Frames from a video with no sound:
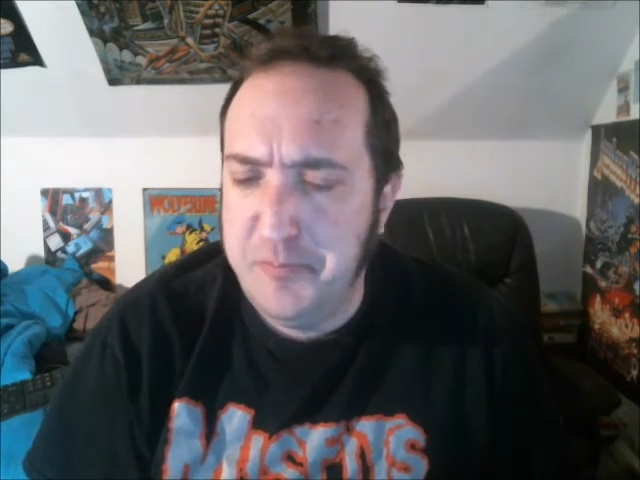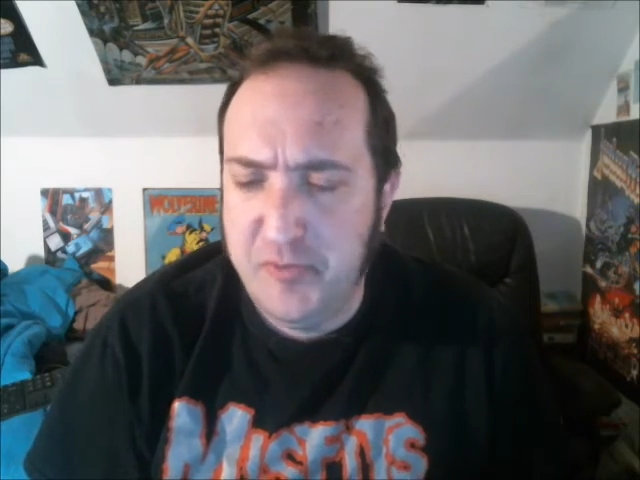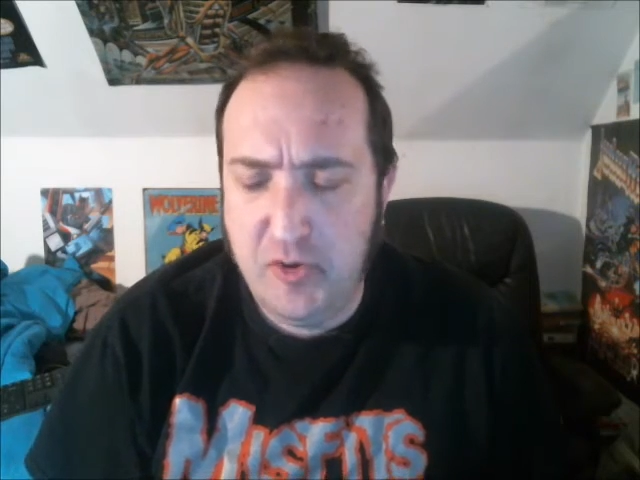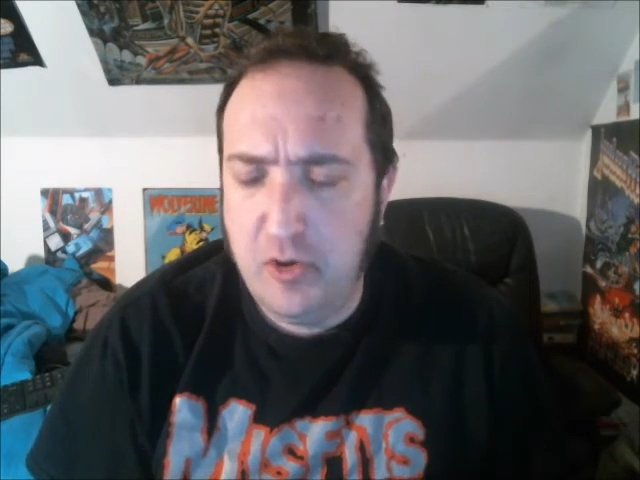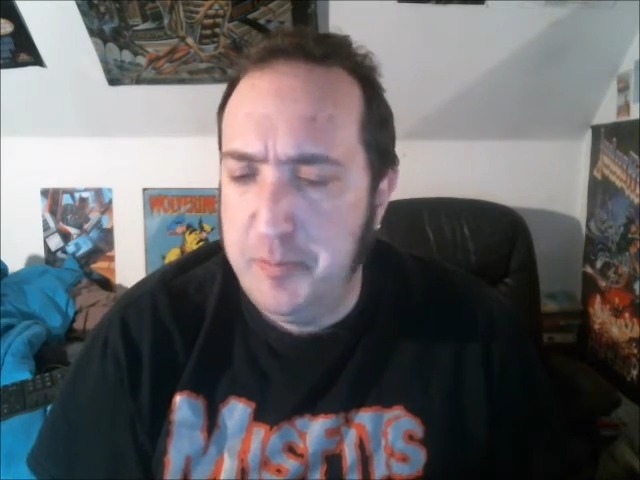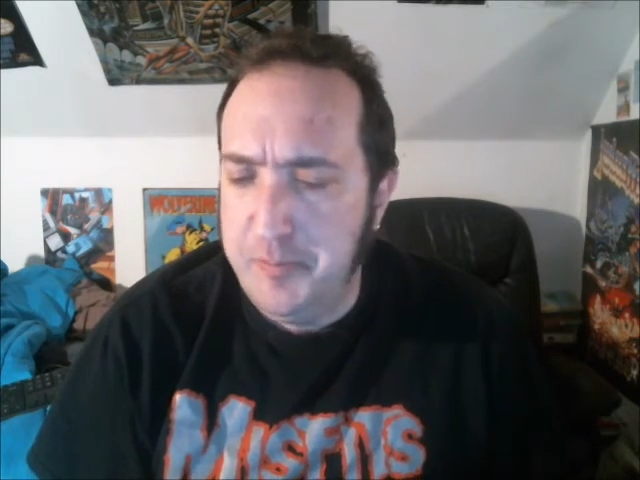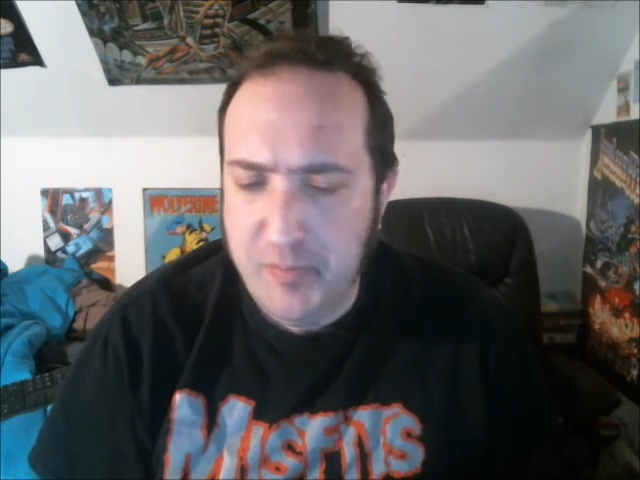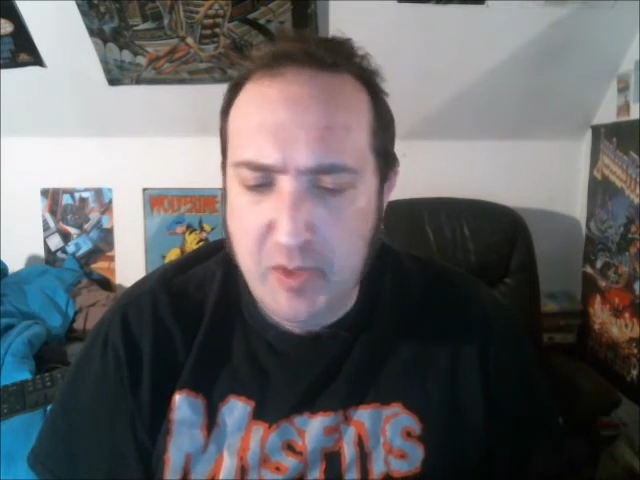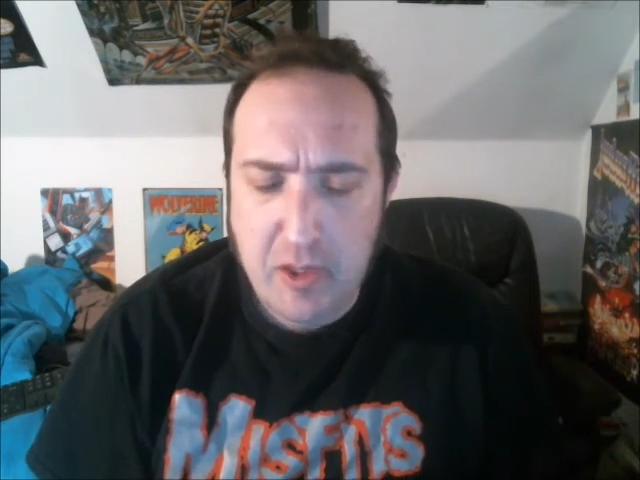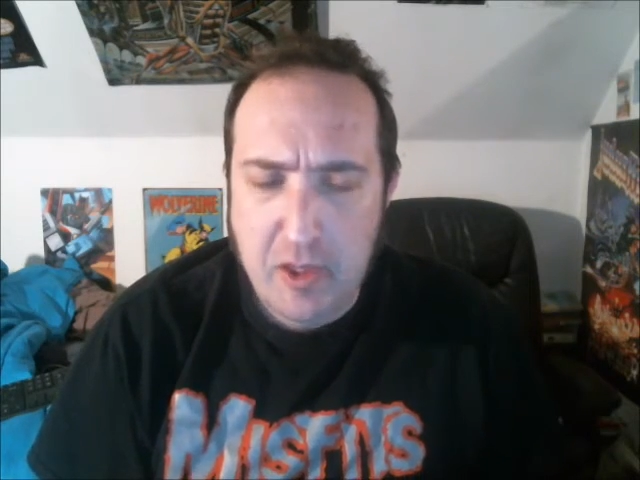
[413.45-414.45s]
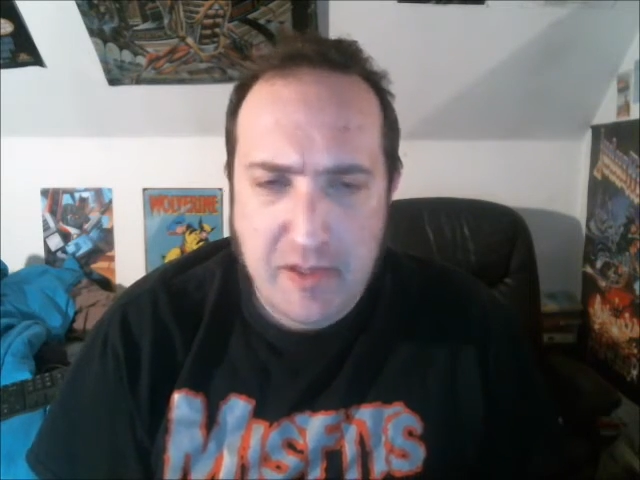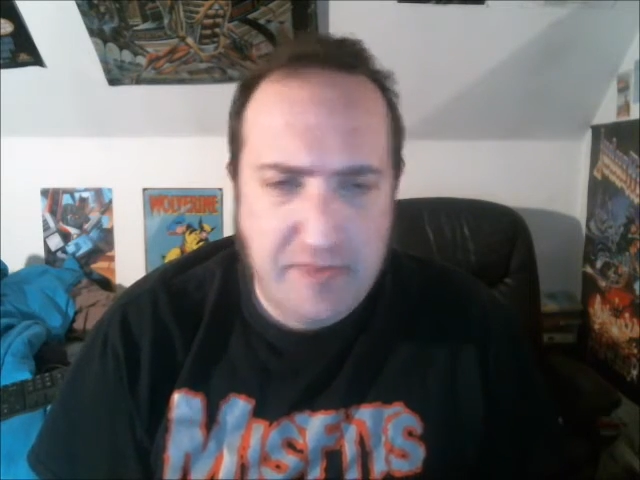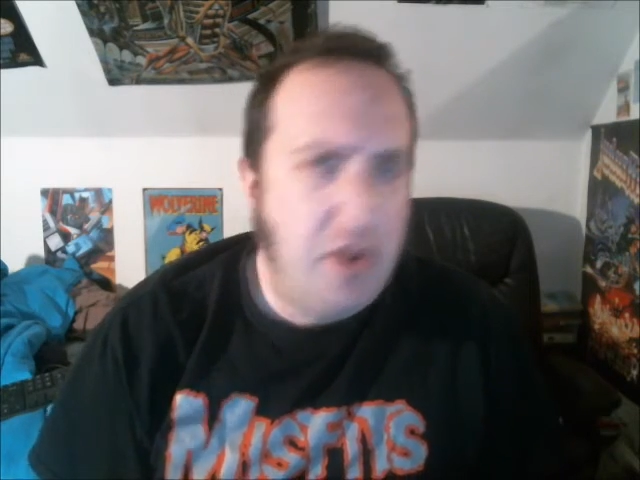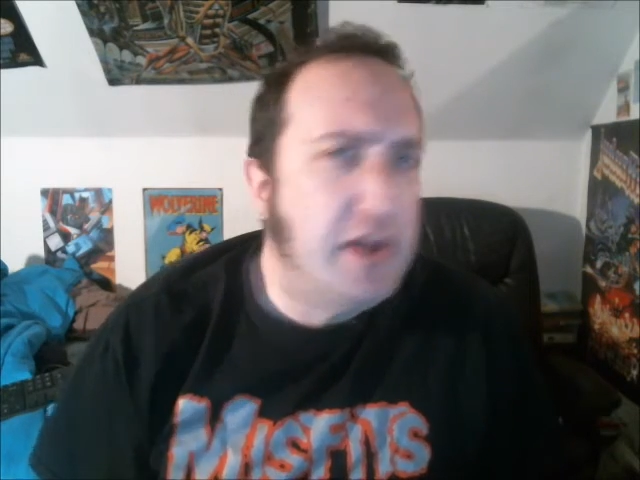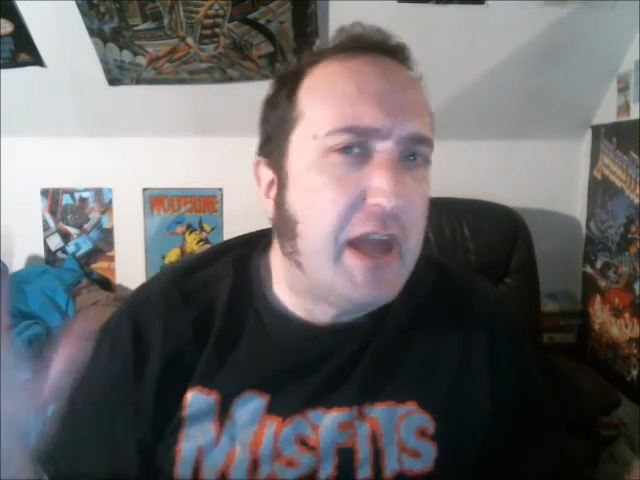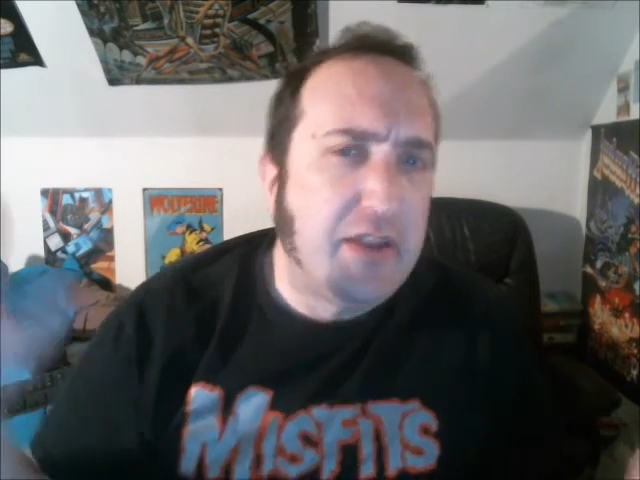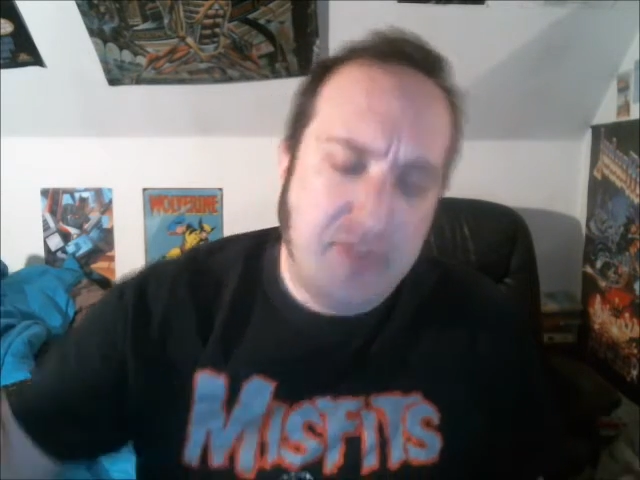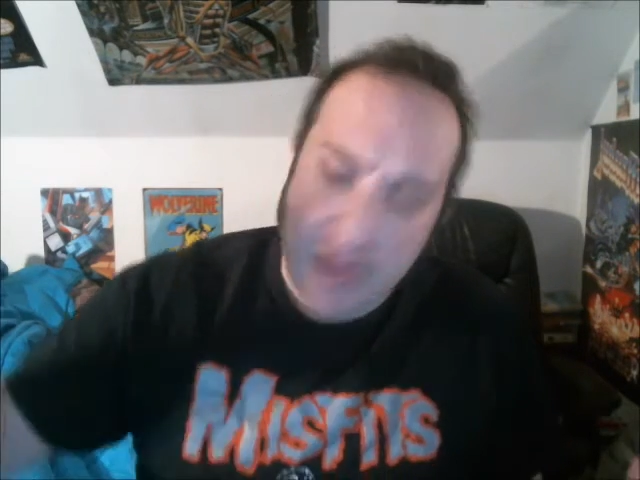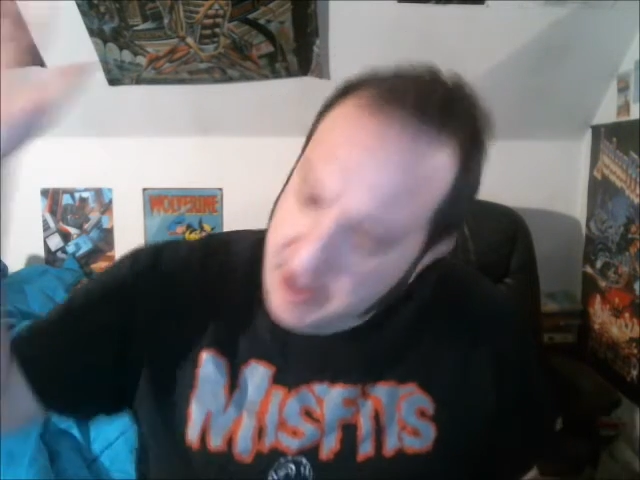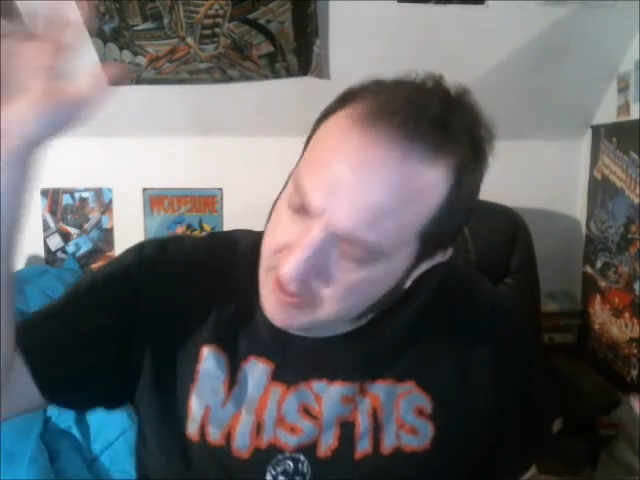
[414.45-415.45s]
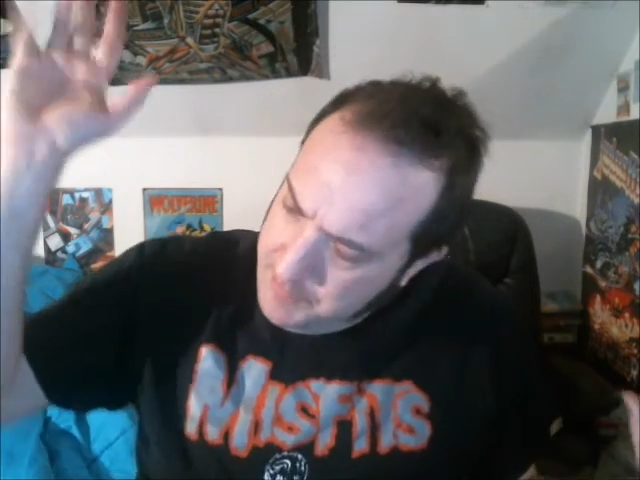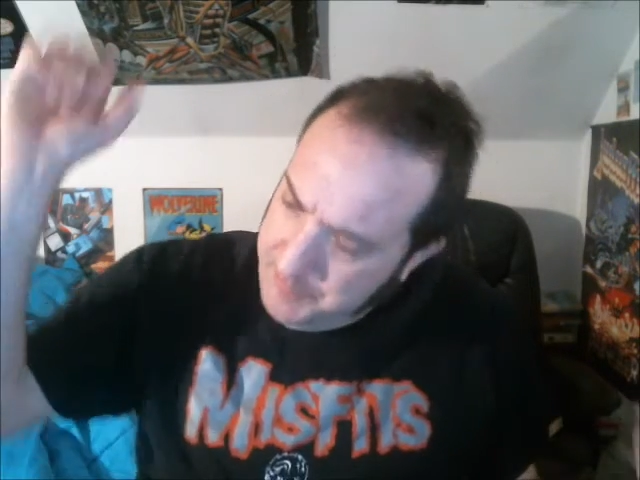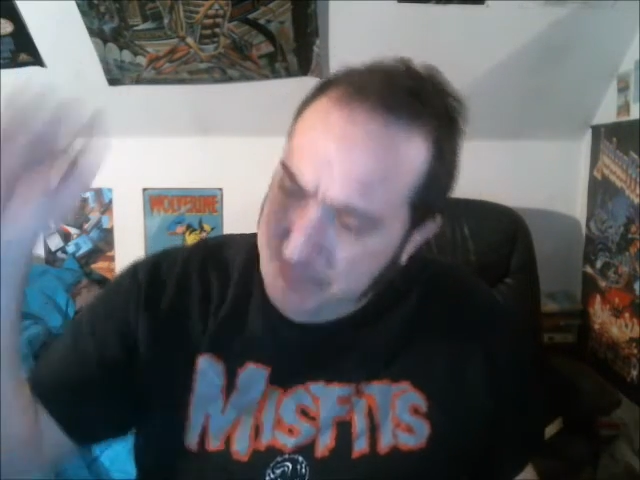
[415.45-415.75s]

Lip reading: So that's all I got to say.